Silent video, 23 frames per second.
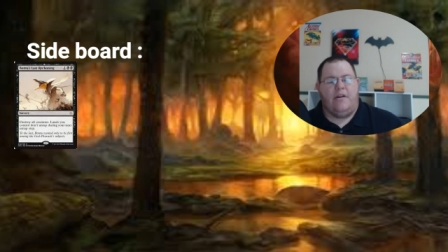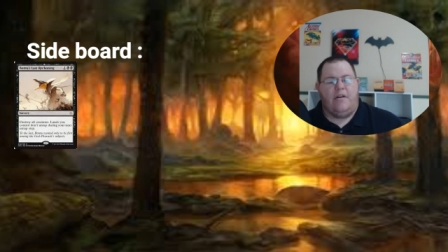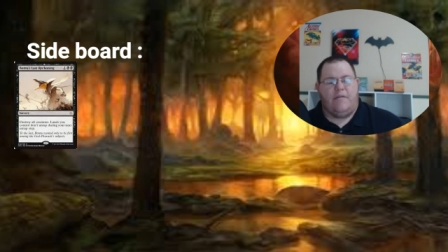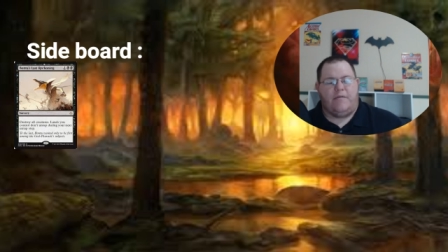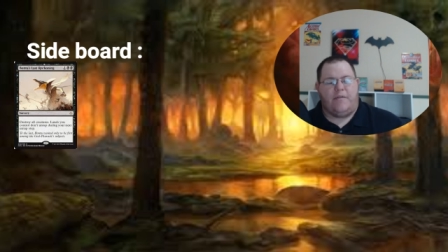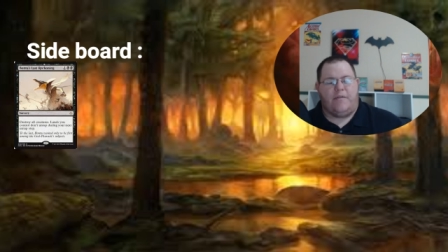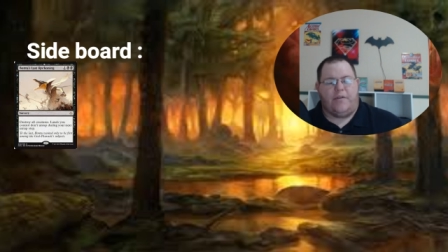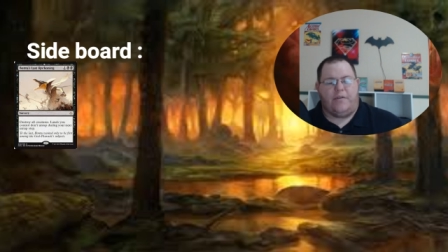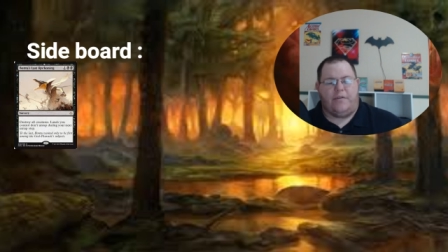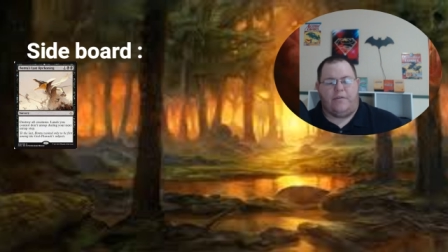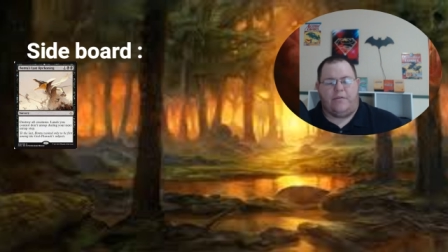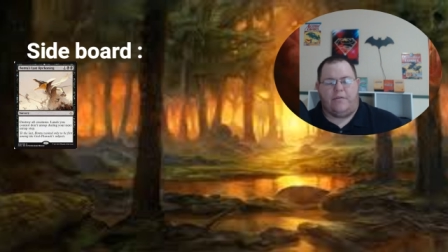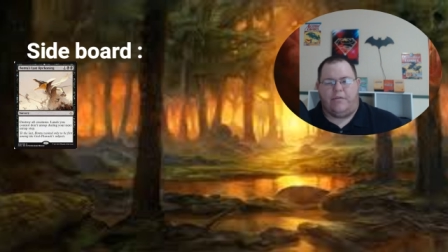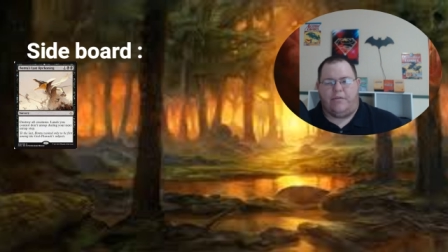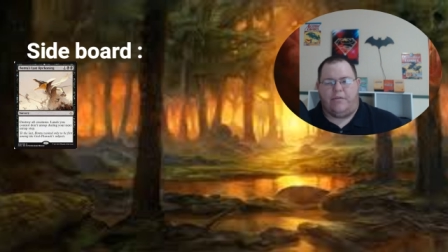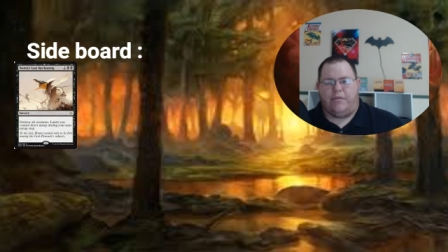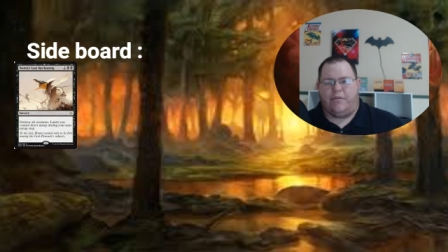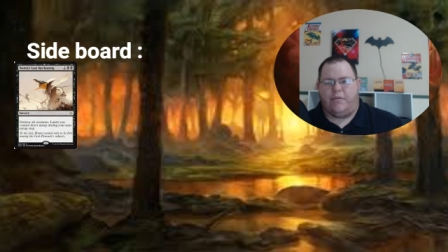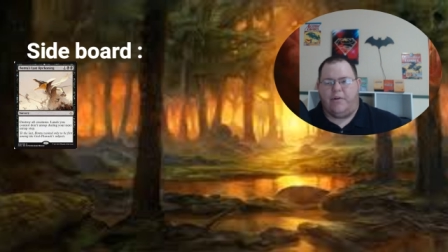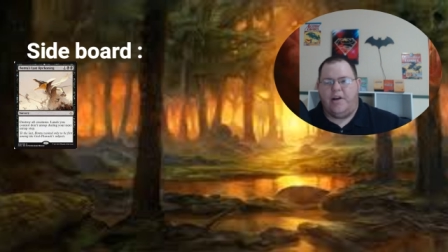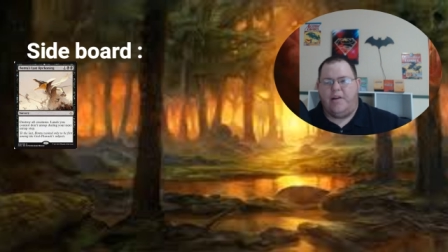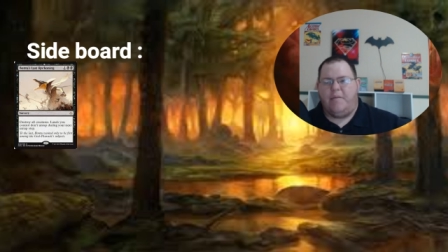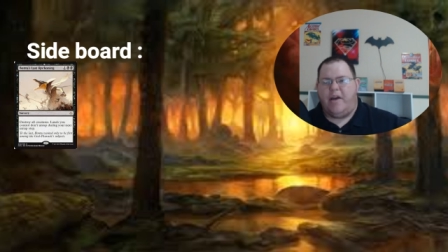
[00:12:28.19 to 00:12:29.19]
for
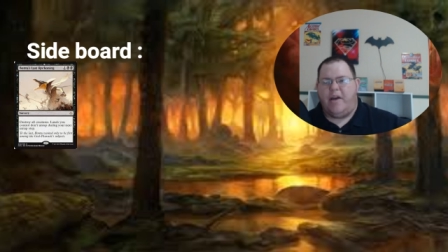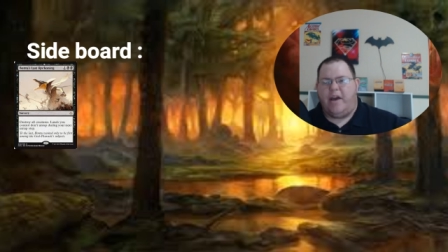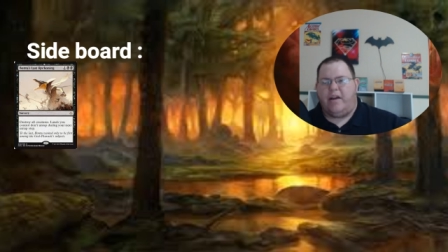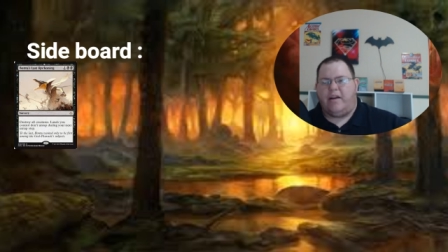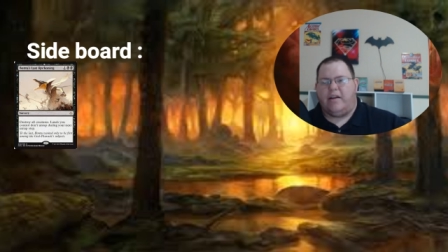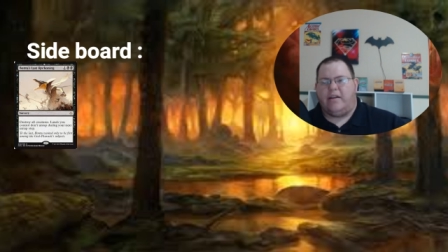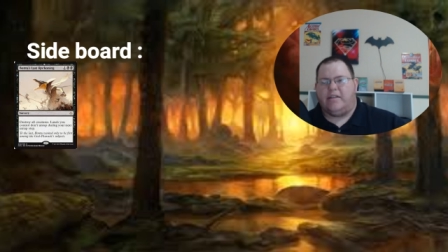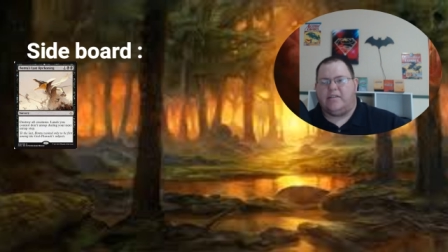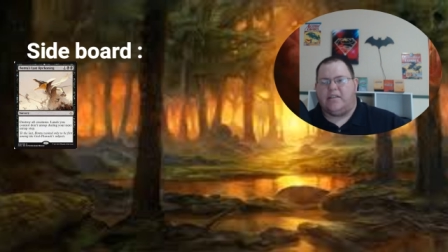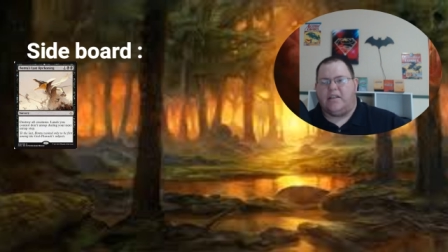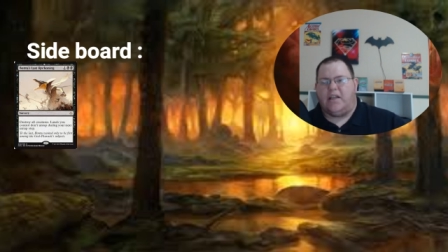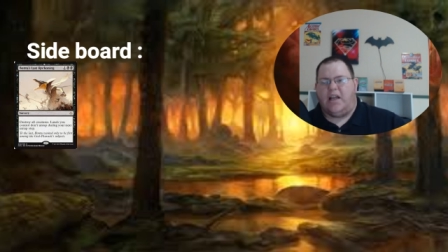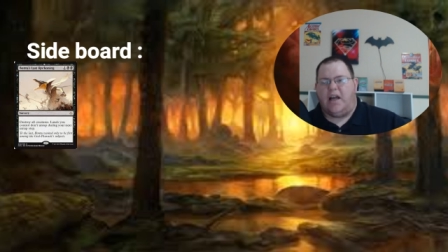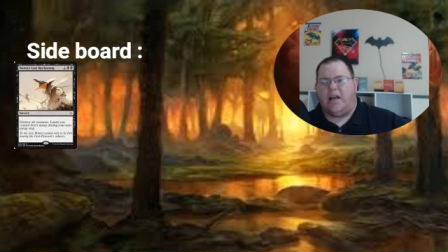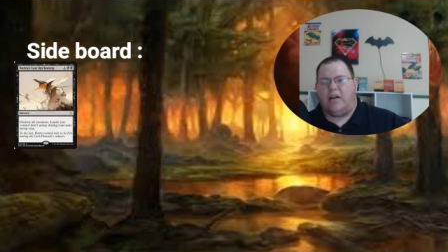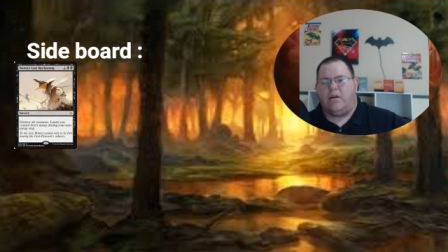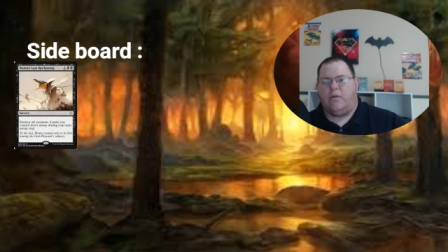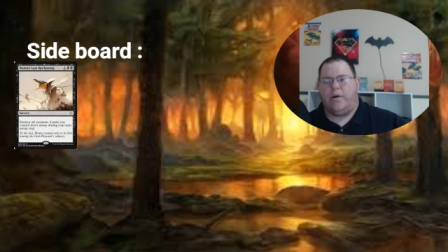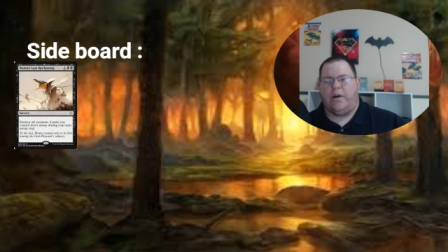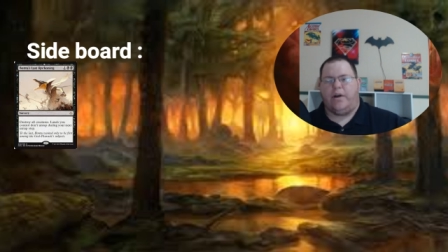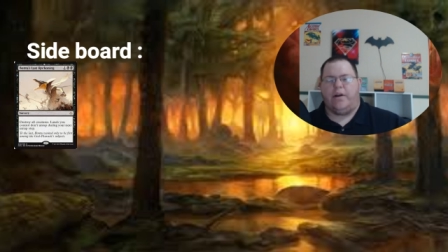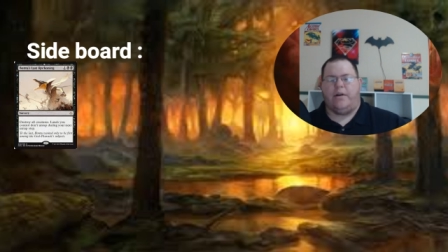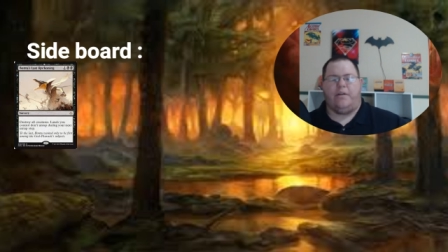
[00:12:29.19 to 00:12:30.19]
3 mana is a lot
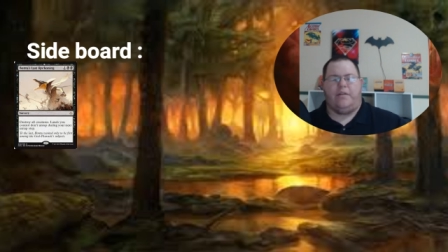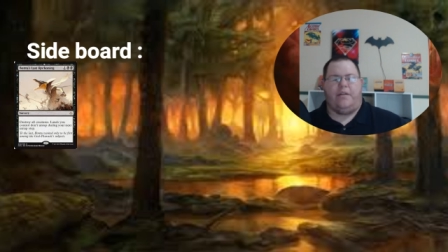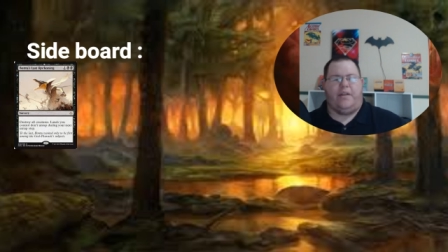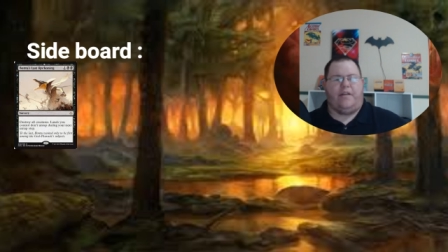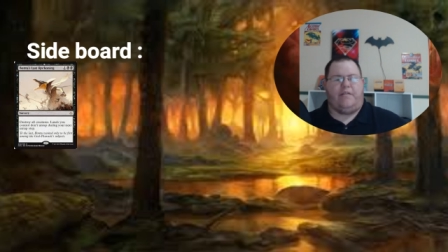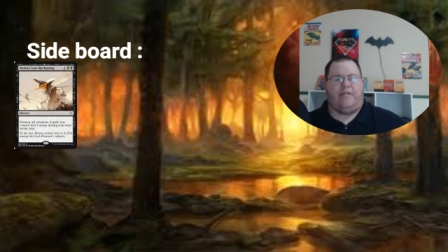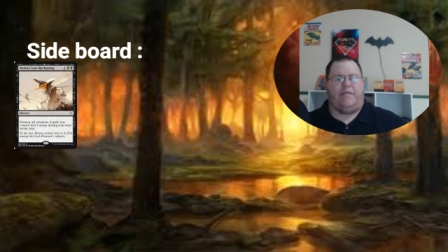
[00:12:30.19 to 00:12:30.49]
quicker than